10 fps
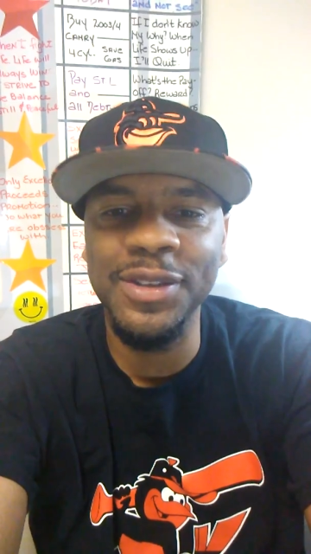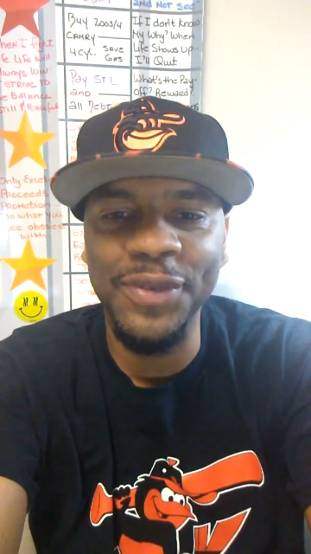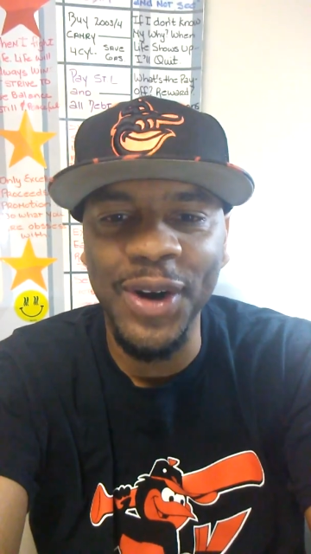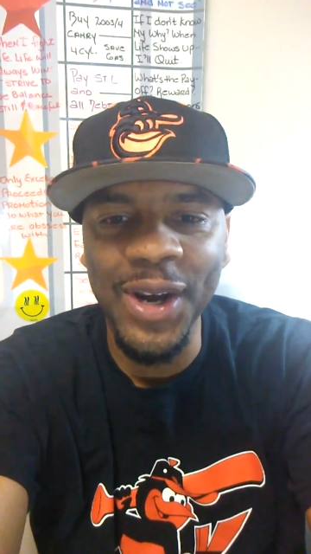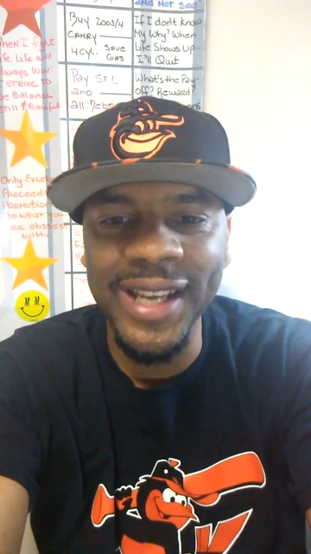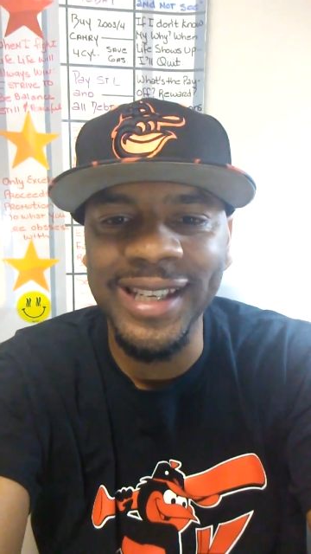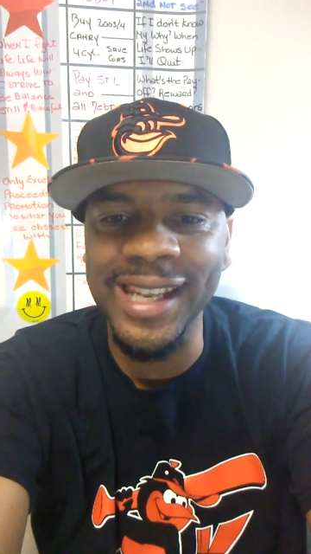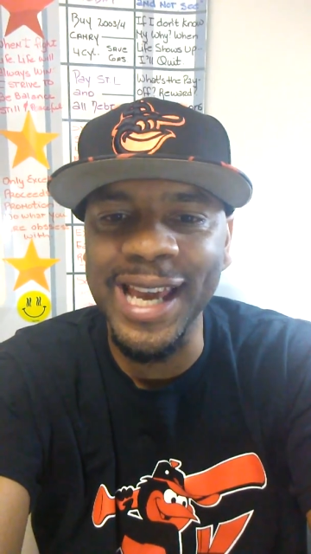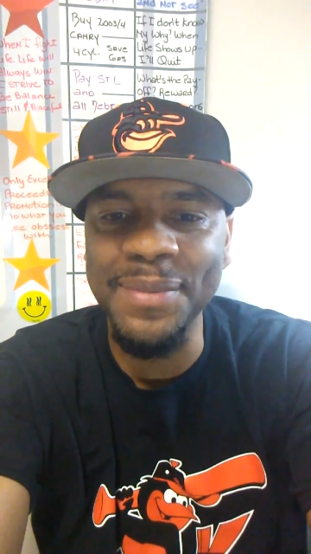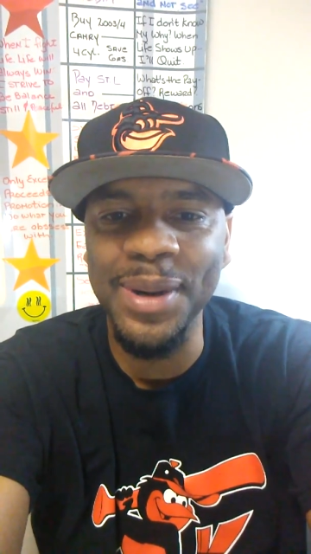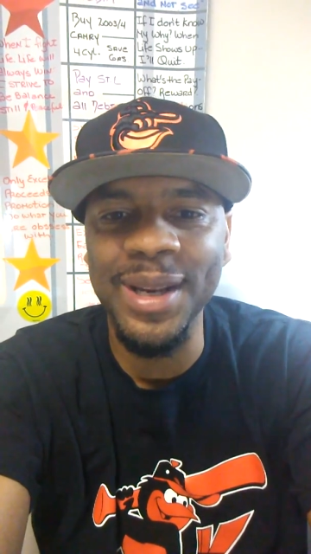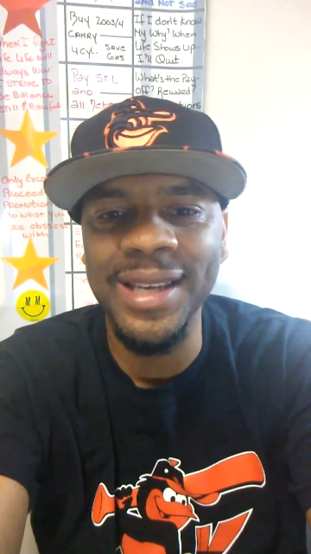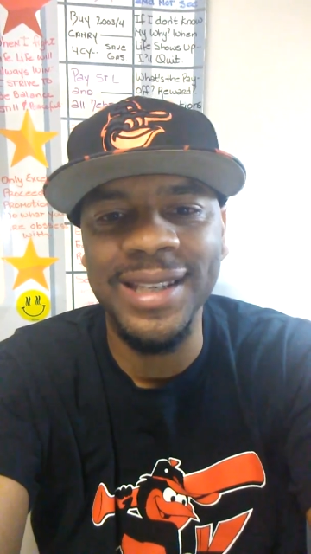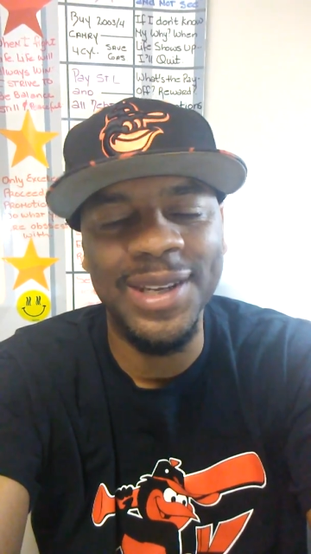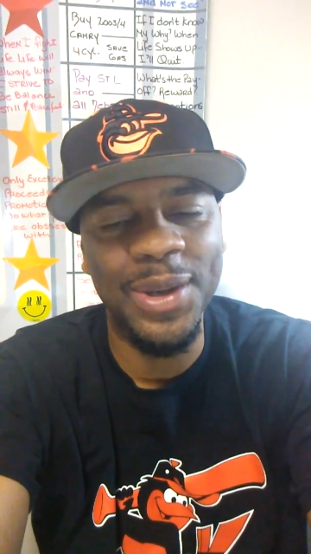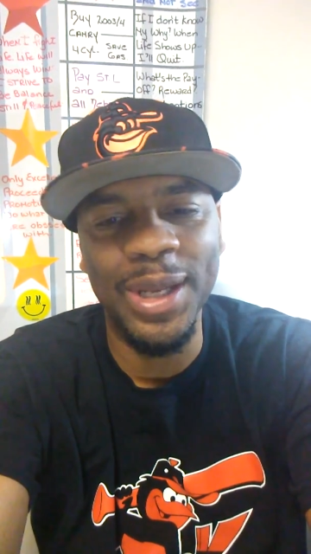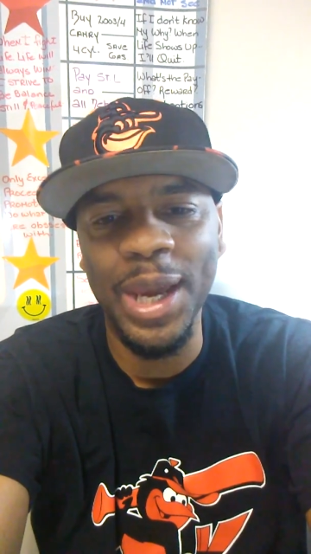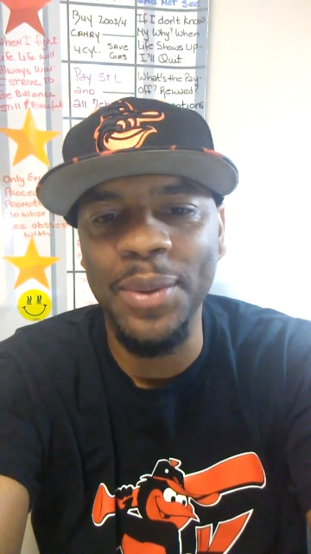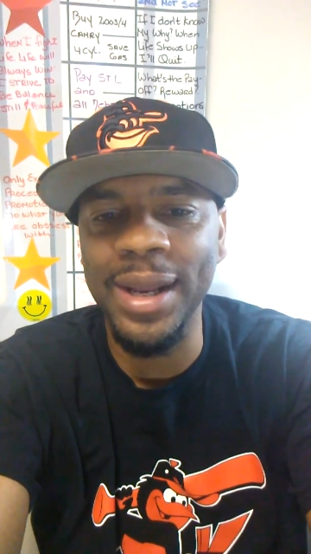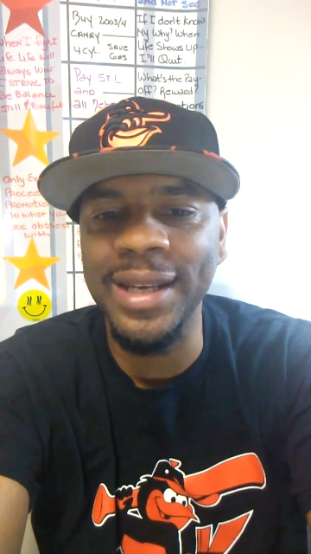far, hit the like button because I know you
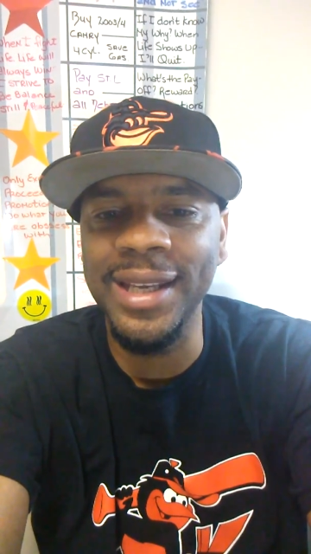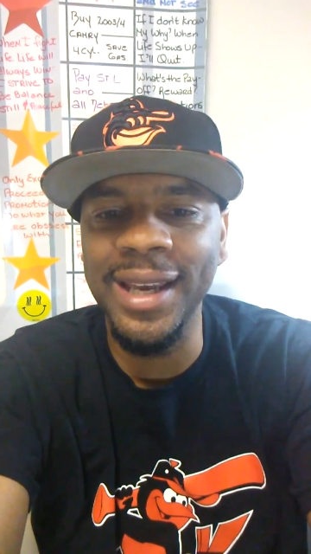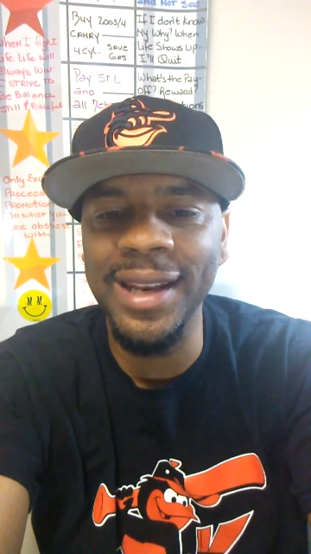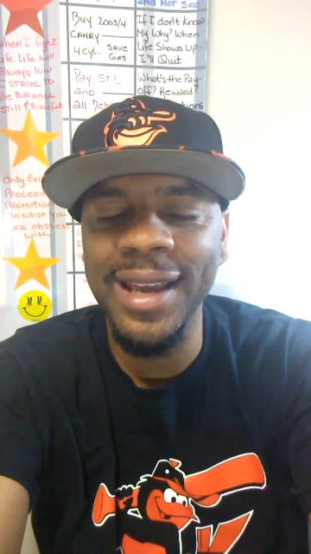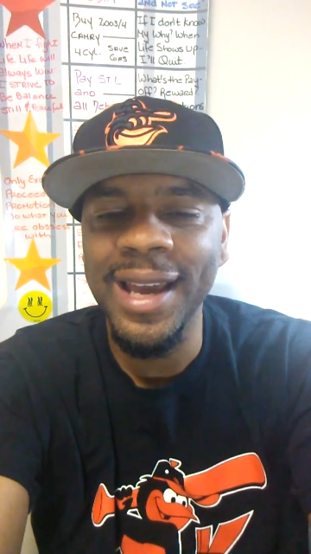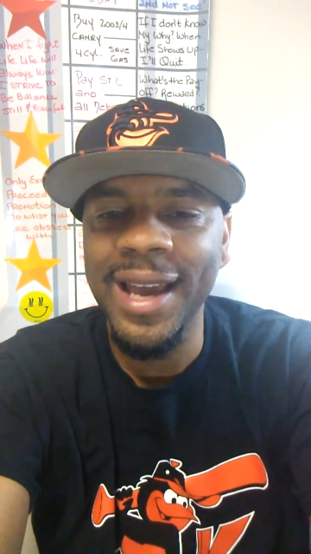like what I did.